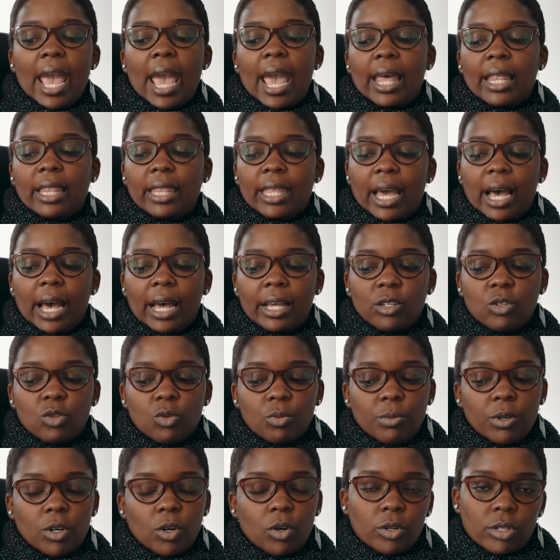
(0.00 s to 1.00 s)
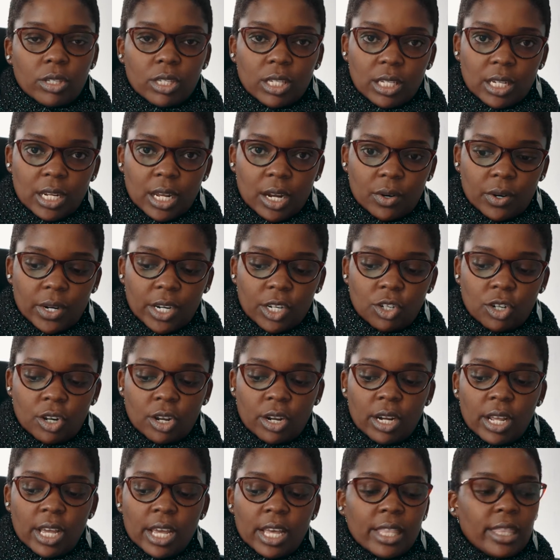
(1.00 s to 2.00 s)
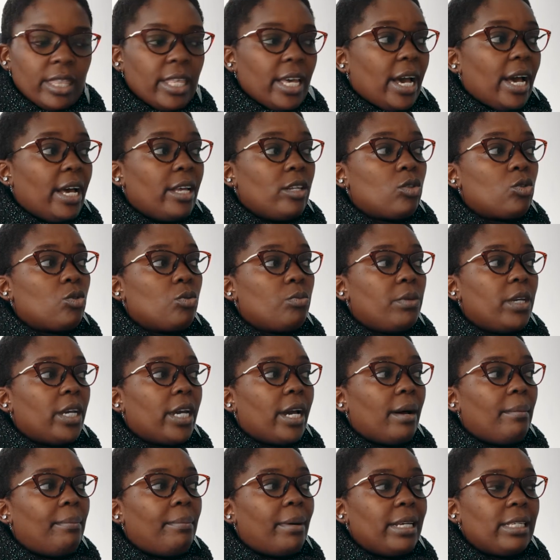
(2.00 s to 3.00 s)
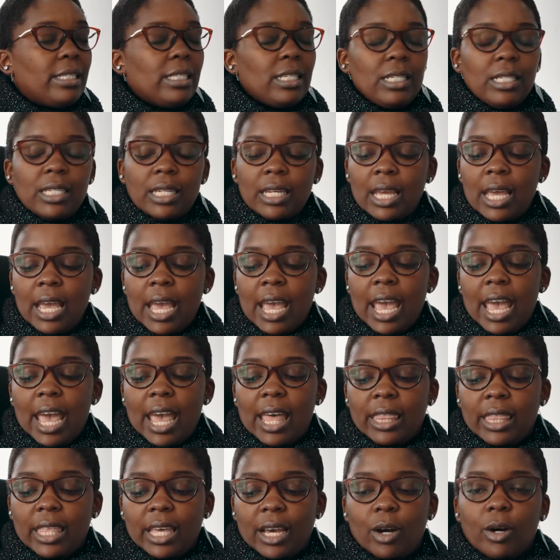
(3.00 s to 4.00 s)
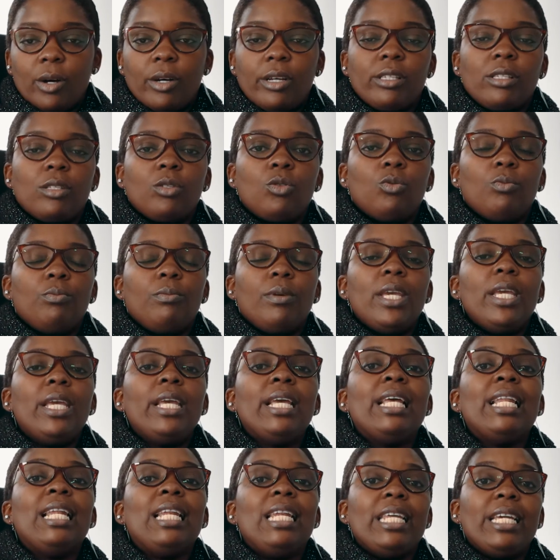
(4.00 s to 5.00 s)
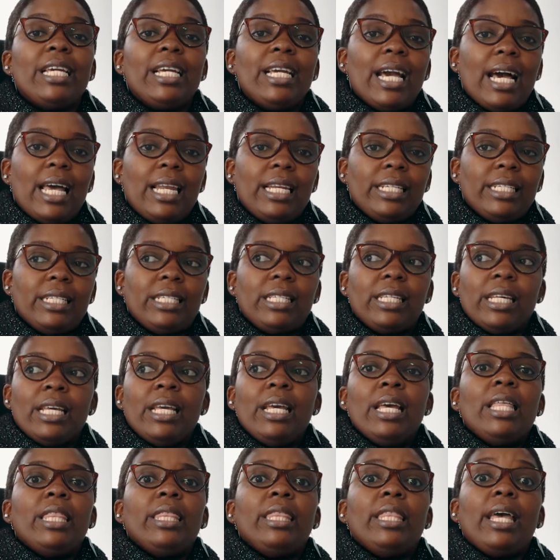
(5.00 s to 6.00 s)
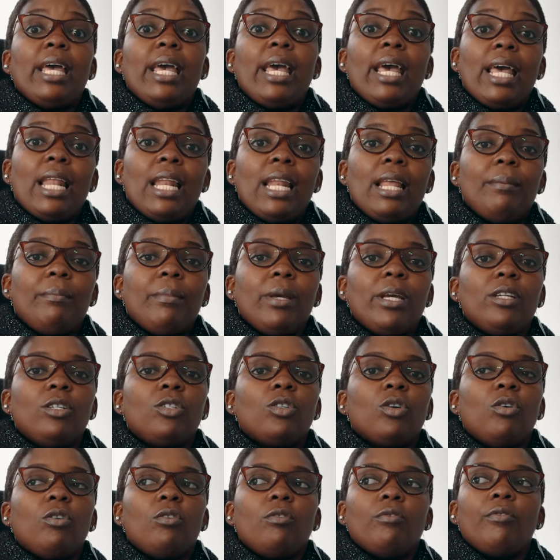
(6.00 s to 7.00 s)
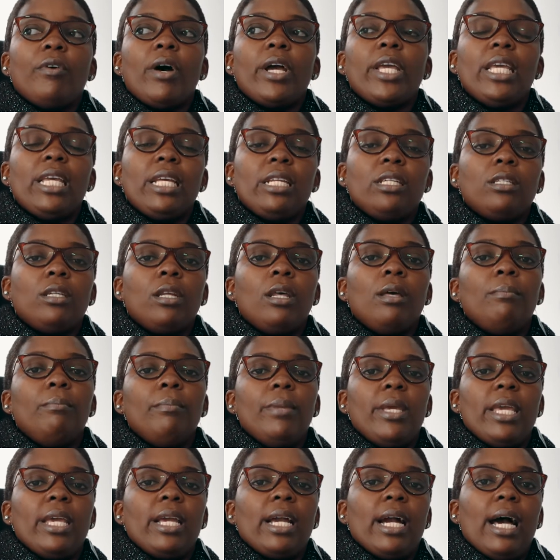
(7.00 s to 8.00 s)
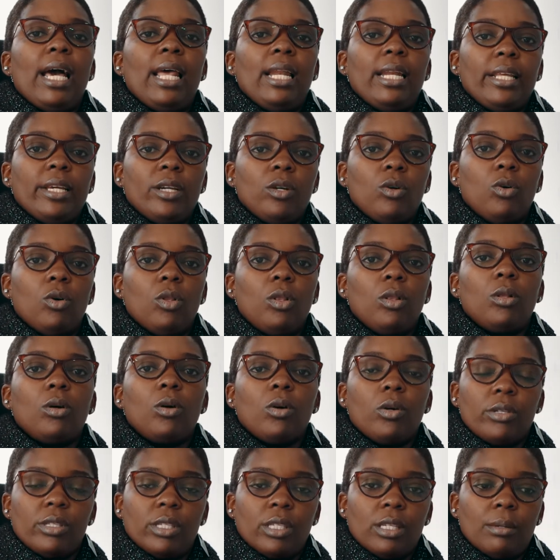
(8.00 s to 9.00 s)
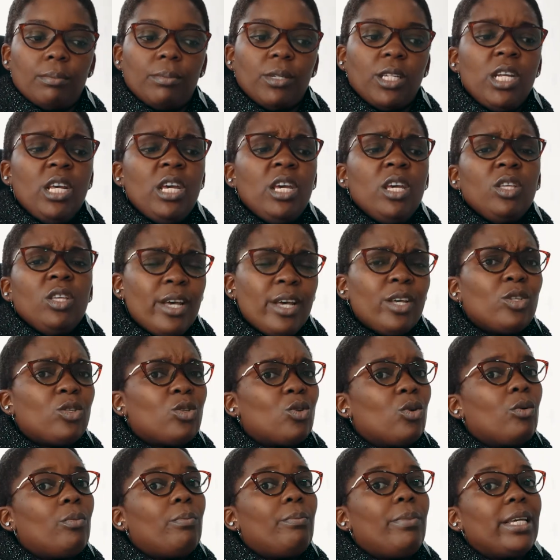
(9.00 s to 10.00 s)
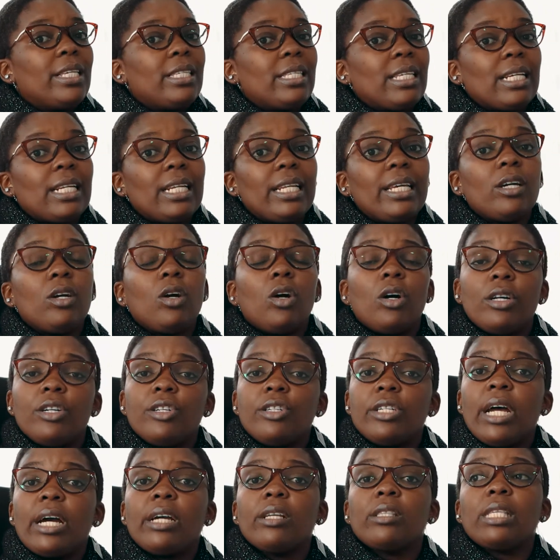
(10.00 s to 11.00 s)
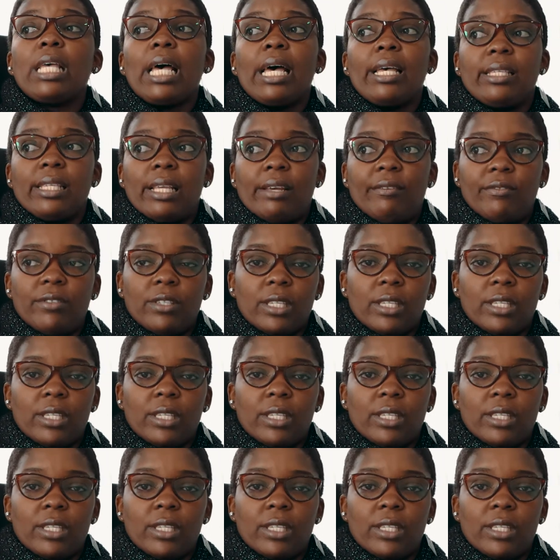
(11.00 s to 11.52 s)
and there has to be consideration, there has to be capacity, and there has to be legality, the element of it being a legal concept. So basically, contracts, as I've